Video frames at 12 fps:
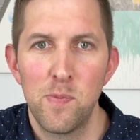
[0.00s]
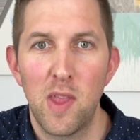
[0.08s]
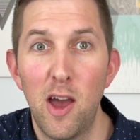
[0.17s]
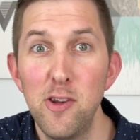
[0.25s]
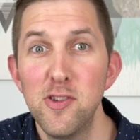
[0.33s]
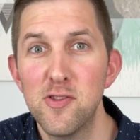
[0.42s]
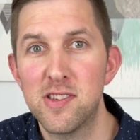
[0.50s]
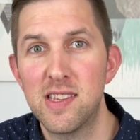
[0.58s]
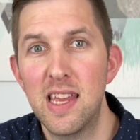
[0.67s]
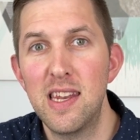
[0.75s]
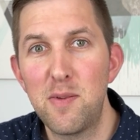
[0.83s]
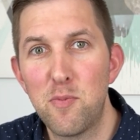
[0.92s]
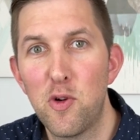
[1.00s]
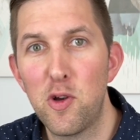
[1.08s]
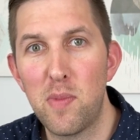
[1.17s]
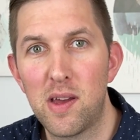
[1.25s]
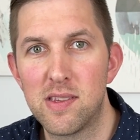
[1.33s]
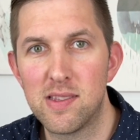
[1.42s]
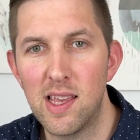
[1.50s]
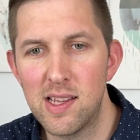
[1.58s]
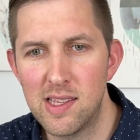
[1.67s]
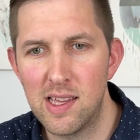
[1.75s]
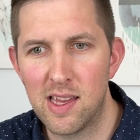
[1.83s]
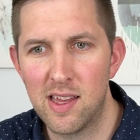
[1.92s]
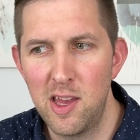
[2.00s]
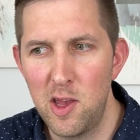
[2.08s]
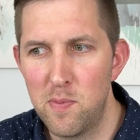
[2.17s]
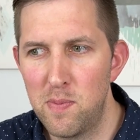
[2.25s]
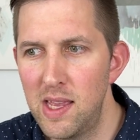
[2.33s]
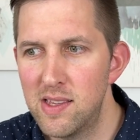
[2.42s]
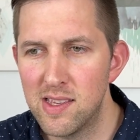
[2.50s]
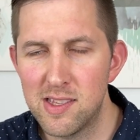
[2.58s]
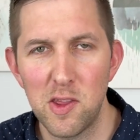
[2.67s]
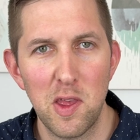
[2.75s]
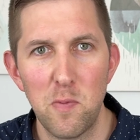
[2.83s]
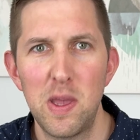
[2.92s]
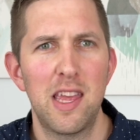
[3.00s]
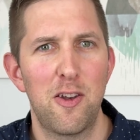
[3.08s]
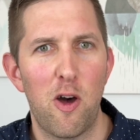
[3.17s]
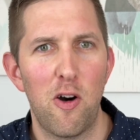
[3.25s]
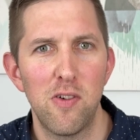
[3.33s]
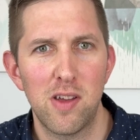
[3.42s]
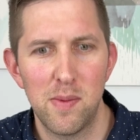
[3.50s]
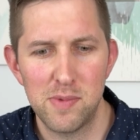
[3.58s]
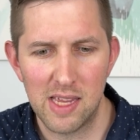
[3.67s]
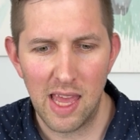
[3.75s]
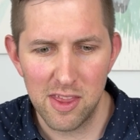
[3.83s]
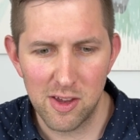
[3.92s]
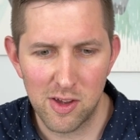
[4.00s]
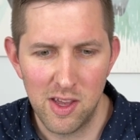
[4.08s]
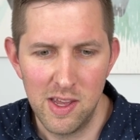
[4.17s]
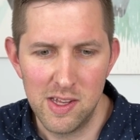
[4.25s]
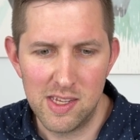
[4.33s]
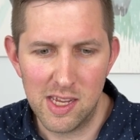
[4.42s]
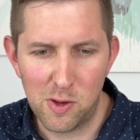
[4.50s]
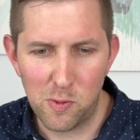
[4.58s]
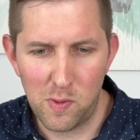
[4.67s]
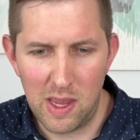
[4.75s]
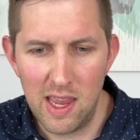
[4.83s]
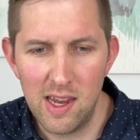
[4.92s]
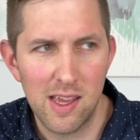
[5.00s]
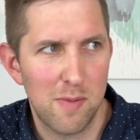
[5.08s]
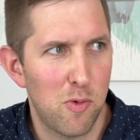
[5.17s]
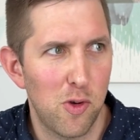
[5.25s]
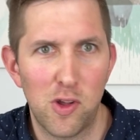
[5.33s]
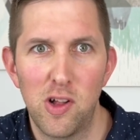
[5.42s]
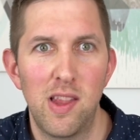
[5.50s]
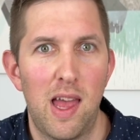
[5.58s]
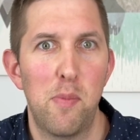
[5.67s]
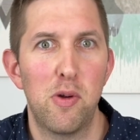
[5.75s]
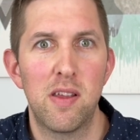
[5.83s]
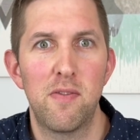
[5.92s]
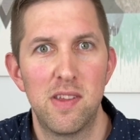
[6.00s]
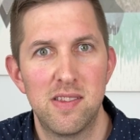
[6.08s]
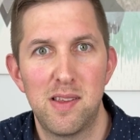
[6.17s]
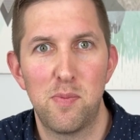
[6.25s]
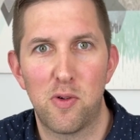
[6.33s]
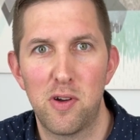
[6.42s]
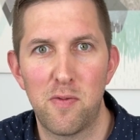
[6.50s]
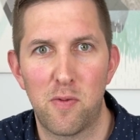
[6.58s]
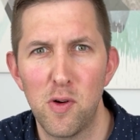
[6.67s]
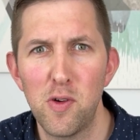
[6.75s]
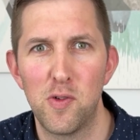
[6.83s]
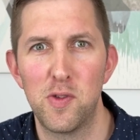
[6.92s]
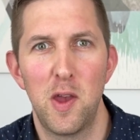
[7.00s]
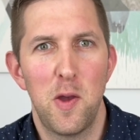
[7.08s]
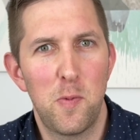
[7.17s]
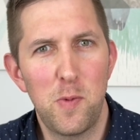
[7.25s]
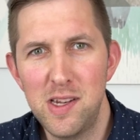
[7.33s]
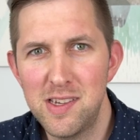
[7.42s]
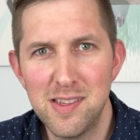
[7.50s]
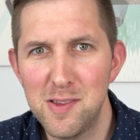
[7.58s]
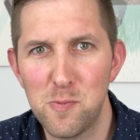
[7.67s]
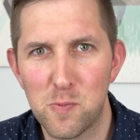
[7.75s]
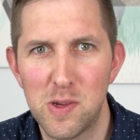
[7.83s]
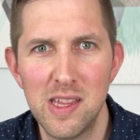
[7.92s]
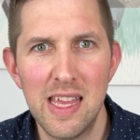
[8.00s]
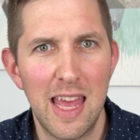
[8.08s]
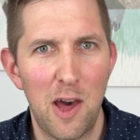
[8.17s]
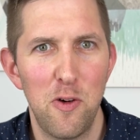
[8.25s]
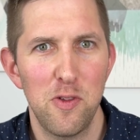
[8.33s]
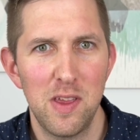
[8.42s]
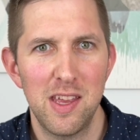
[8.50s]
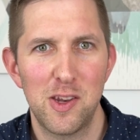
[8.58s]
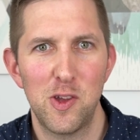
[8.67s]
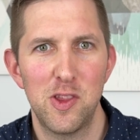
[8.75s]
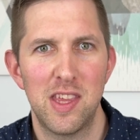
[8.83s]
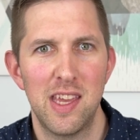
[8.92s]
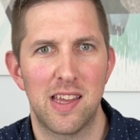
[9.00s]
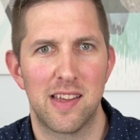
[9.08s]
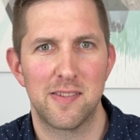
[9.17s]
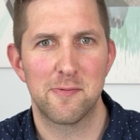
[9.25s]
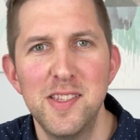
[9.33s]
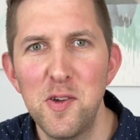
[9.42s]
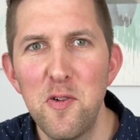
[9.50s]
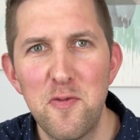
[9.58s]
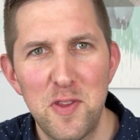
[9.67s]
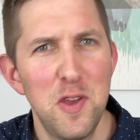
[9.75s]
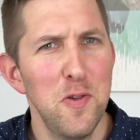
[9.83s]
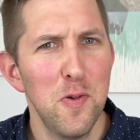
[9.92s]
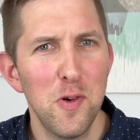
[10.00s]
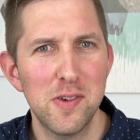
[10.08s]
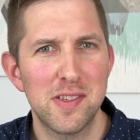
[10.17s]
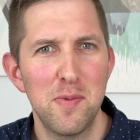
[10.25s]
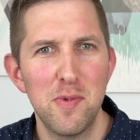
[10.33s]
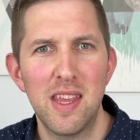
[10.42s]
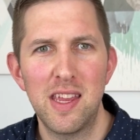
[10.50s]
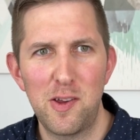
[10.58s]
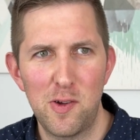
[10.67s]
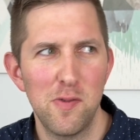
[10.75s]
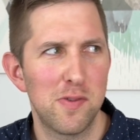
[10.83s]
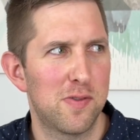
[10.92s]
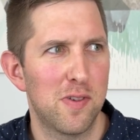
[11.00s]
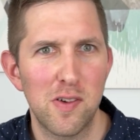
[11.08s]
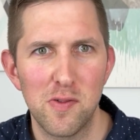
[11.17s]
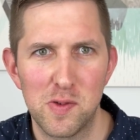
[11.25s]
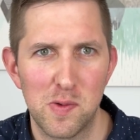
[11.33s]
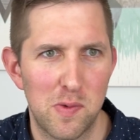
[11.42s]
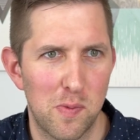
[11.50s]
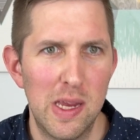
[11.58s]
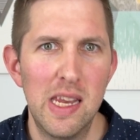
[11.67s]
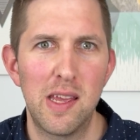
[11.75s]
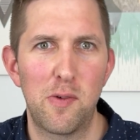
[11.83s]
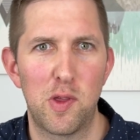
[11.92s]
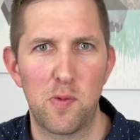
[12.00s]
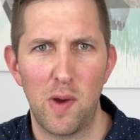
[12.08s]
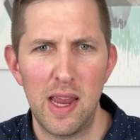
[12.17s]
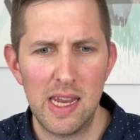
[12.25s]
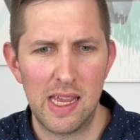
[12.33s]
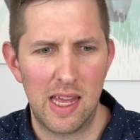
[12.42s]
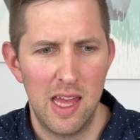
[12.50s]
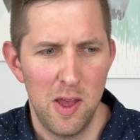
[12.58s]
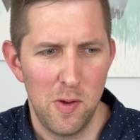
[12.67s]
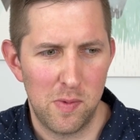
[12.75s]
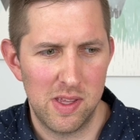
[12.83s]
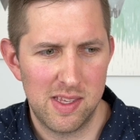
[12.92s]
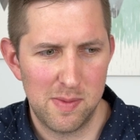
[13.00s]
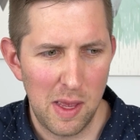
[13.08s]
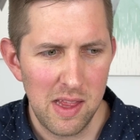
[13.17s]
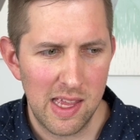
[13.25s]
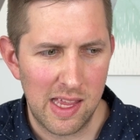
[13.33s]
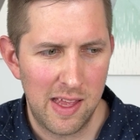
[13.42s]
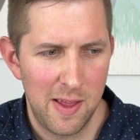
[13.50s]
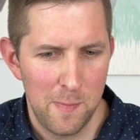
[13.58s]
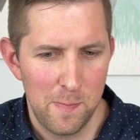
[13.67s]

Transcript: understanding more about dyslexia makes it so that we can all come together to create a more collaborative and supportive world, which is a really healthy and good thing. So if you or someone that you know struggles with reading, with writing, with spelling,